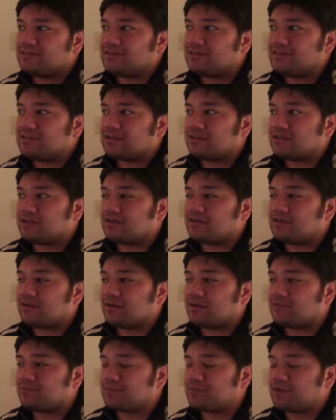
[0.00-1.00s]
I don't know,
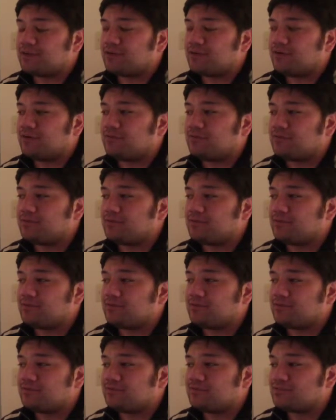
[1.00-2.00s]
I'm kind of
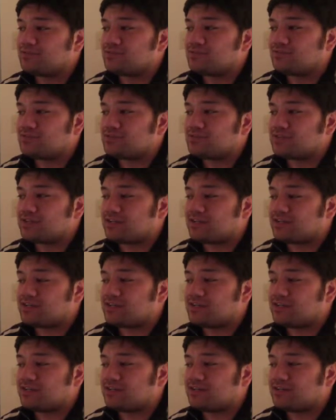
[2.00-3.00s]
hoping just for the sake of
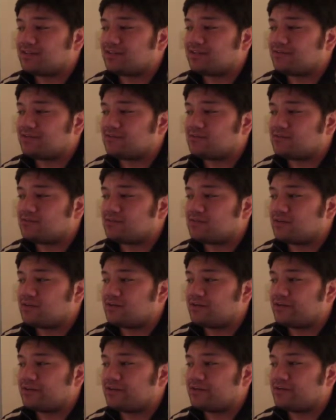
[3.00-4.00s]
tonight, that there's not a
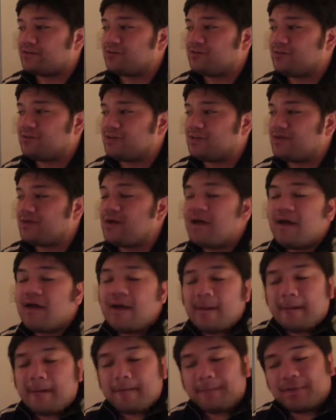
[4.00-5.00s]
lot of nudity.
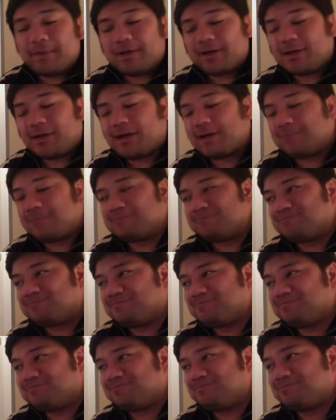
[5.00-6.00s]
But,
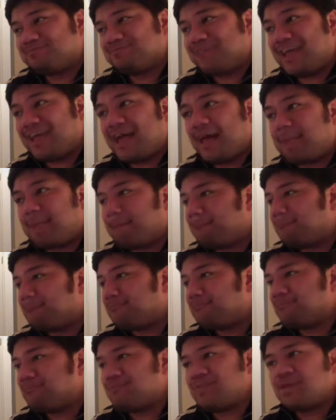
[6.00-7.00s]
yeah,
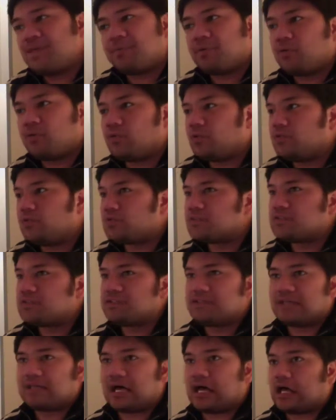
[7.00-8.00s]

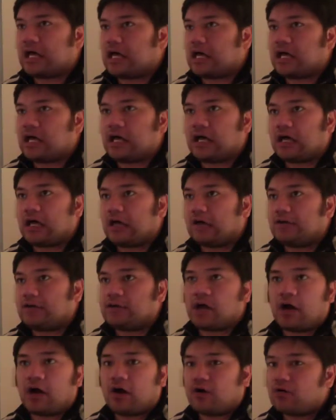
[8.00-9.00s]
nipples,
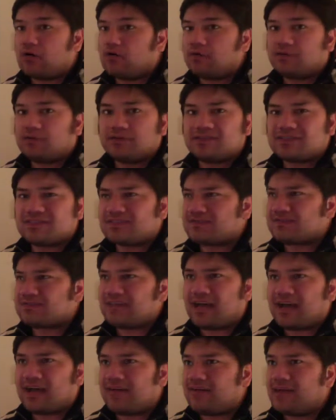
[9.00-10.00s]
dongs,
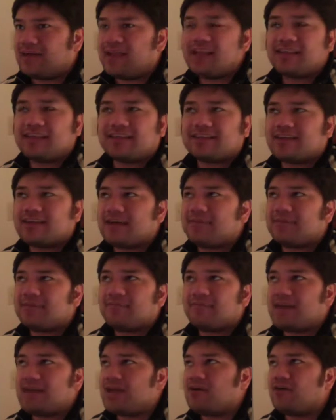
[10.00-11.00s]
yeah, any type of
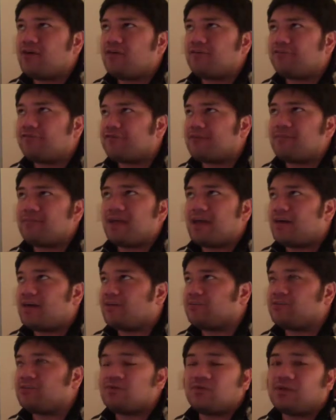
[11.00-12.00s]
male,
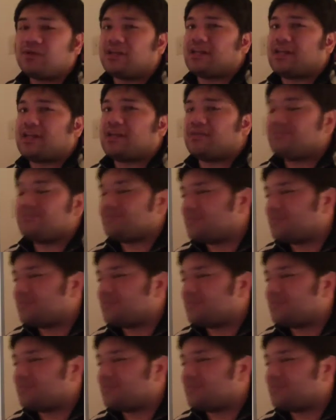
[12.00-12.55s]
female nudity.